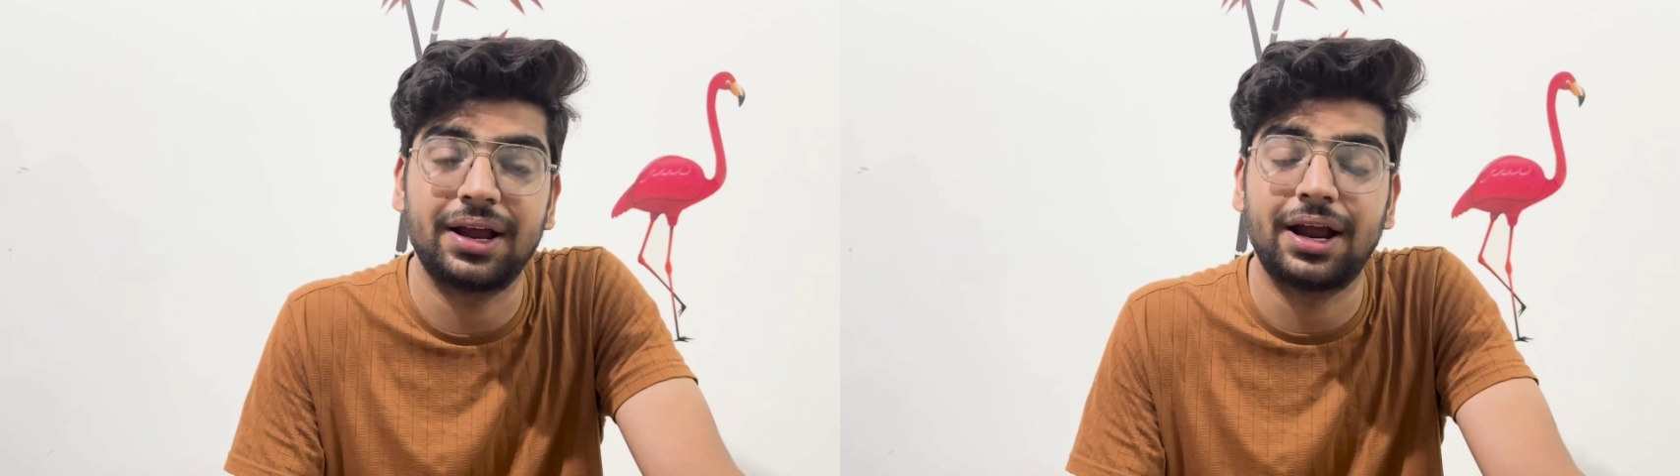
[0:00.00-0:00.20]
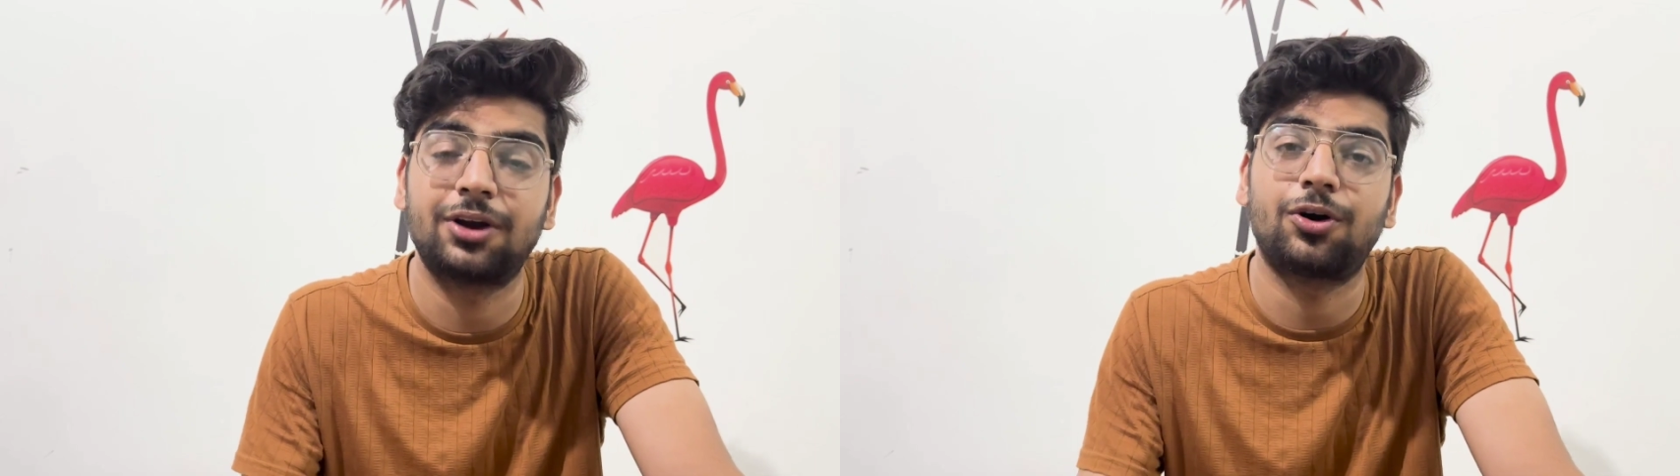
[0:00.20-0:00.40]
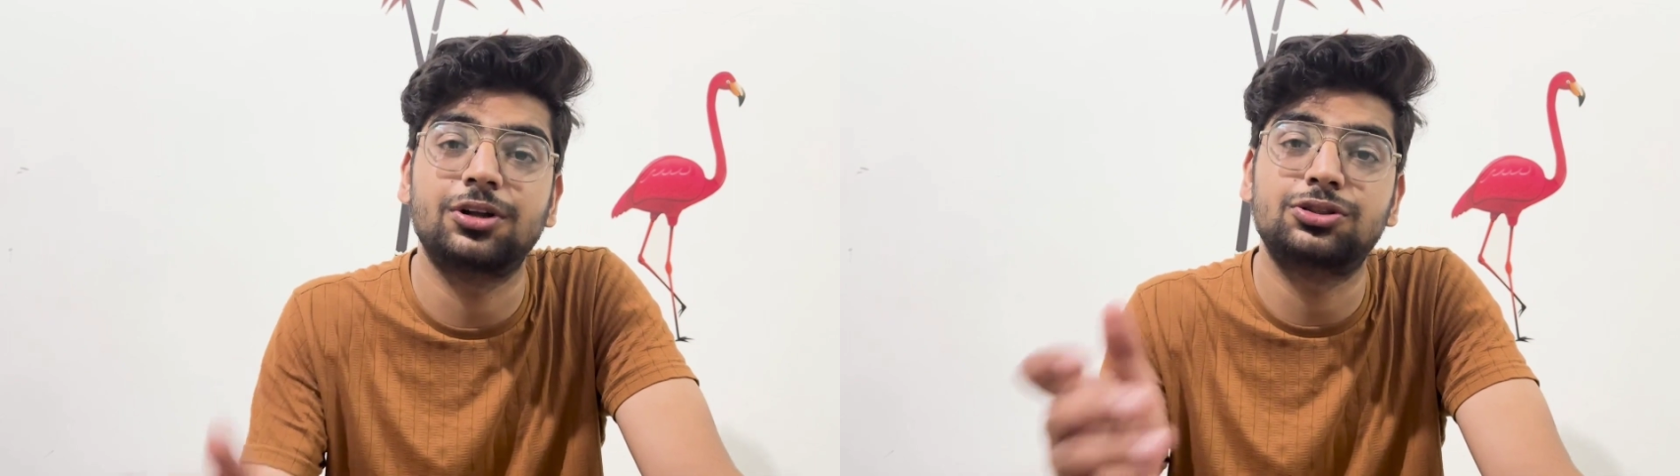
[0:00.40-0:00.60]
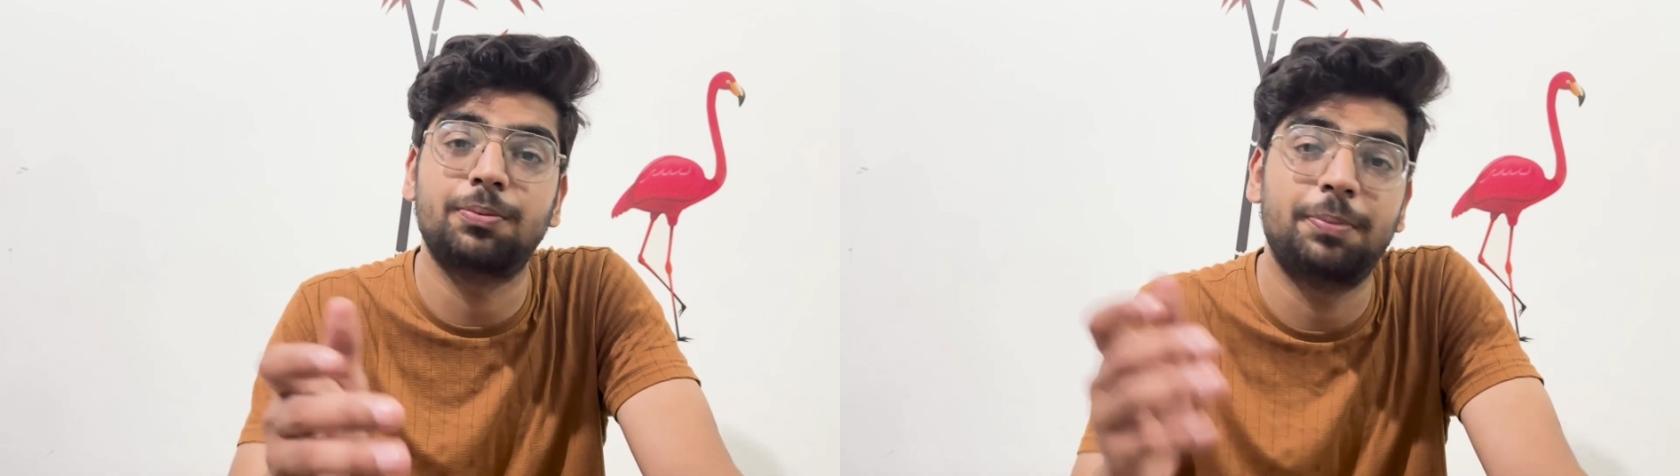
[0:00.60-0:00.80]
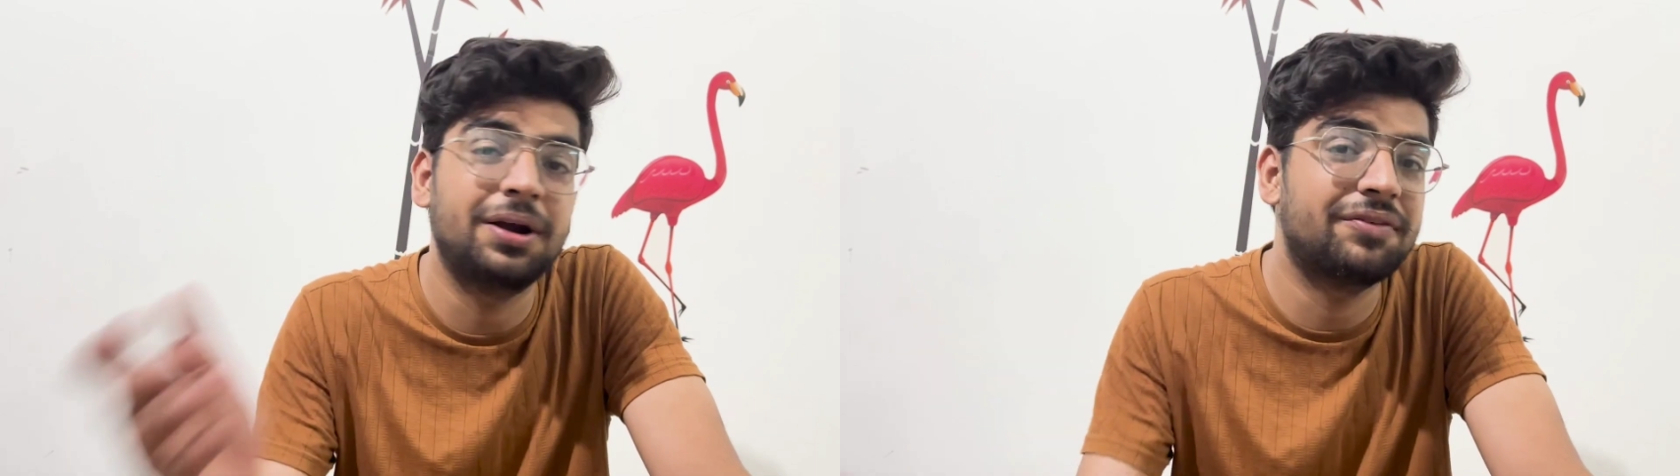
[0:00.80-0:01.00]
and also
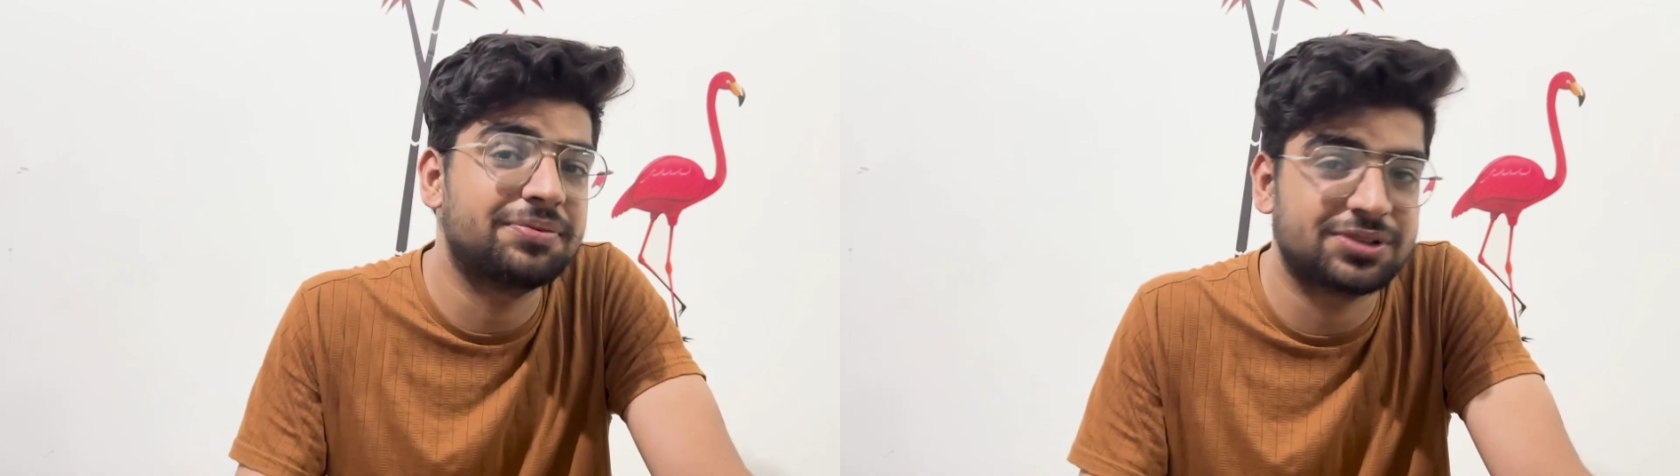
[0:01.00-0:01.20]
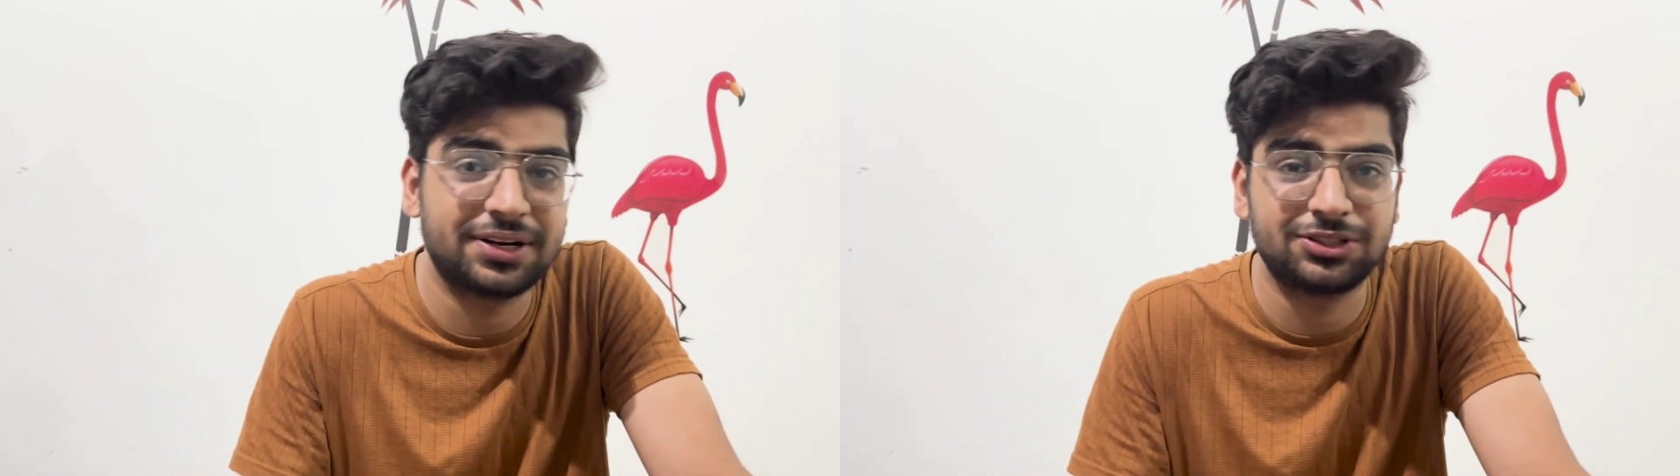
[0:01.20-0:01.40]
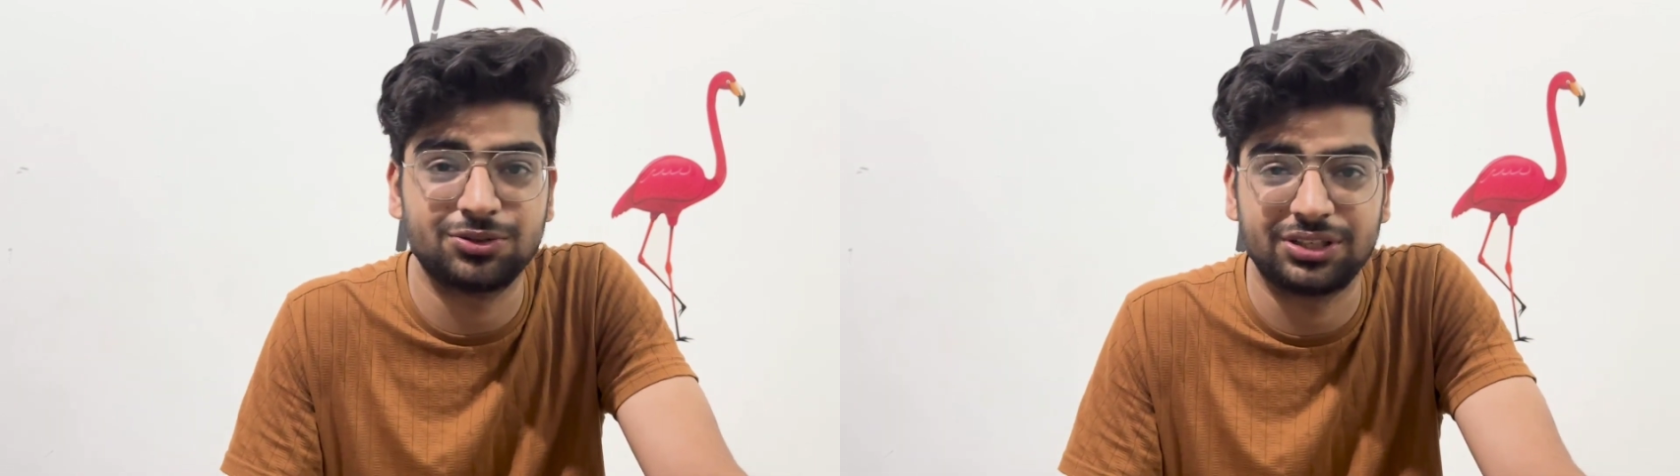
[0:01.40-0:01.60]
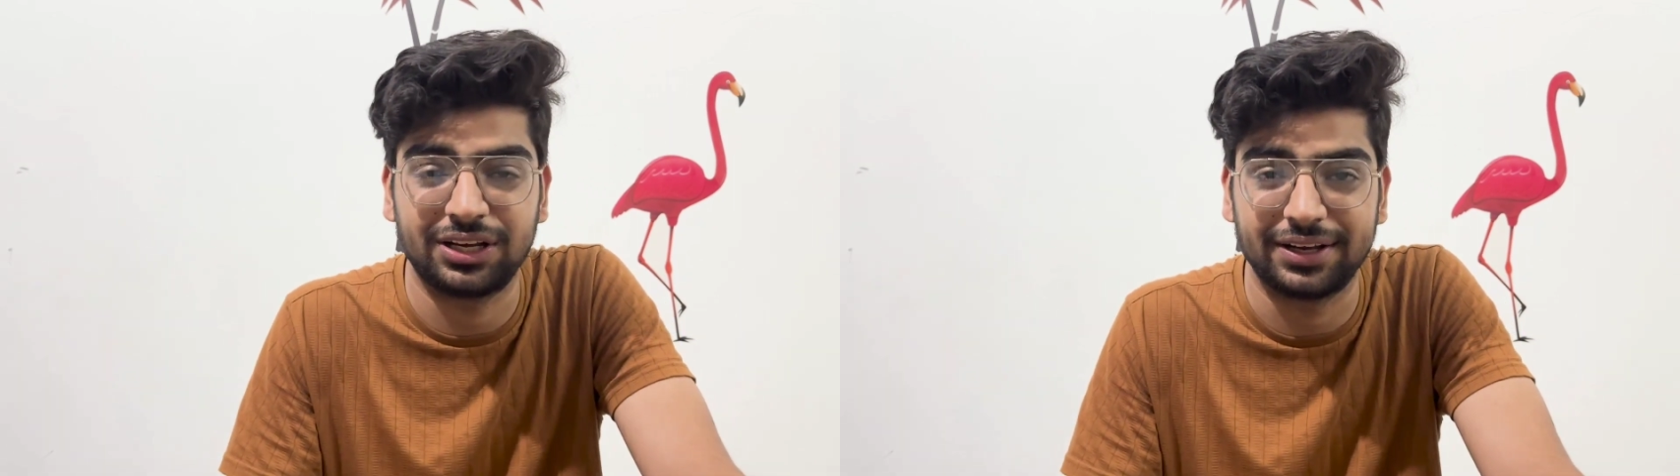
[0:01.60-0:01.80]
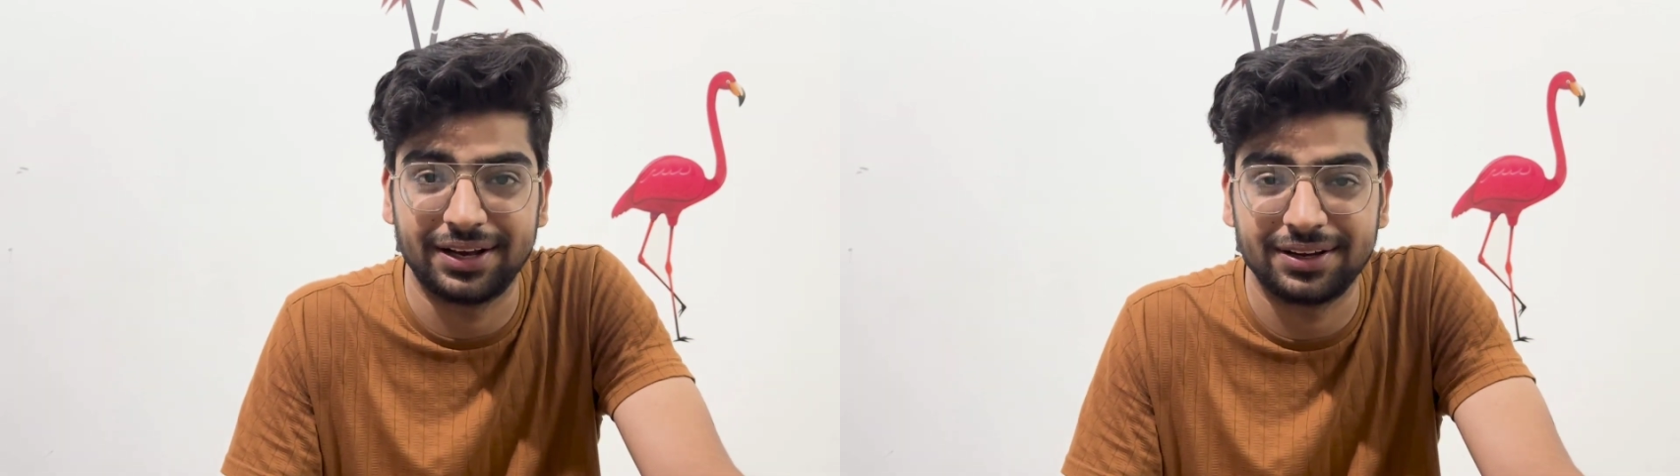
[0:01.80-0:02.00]
build websites using
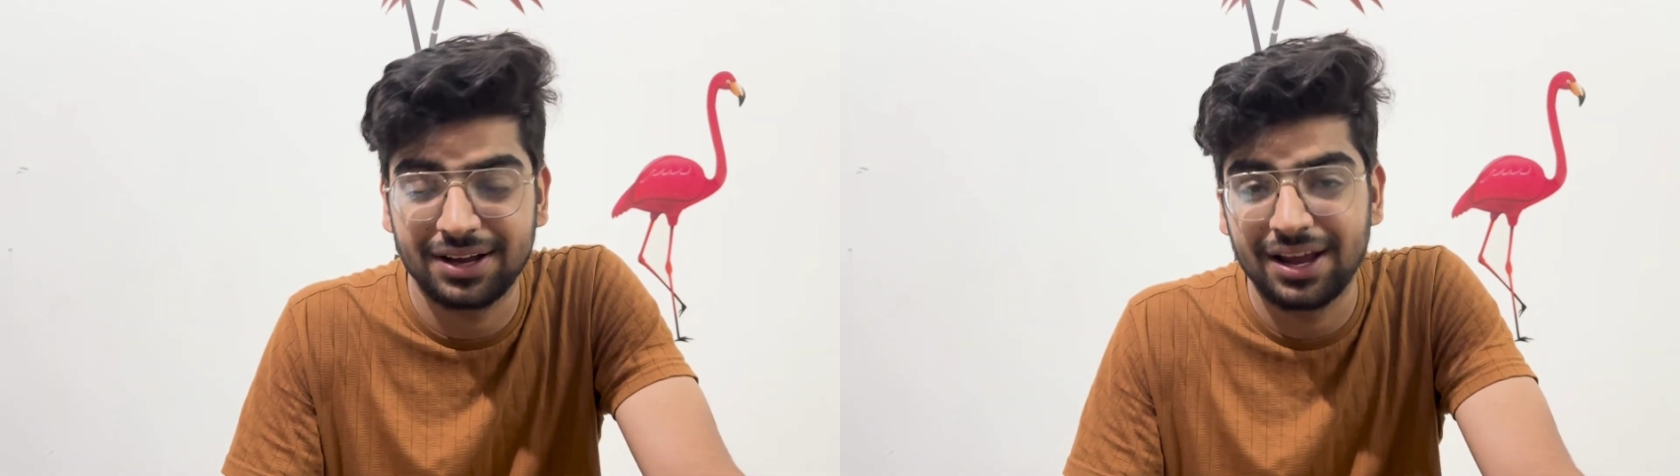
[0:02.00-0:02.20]
AI.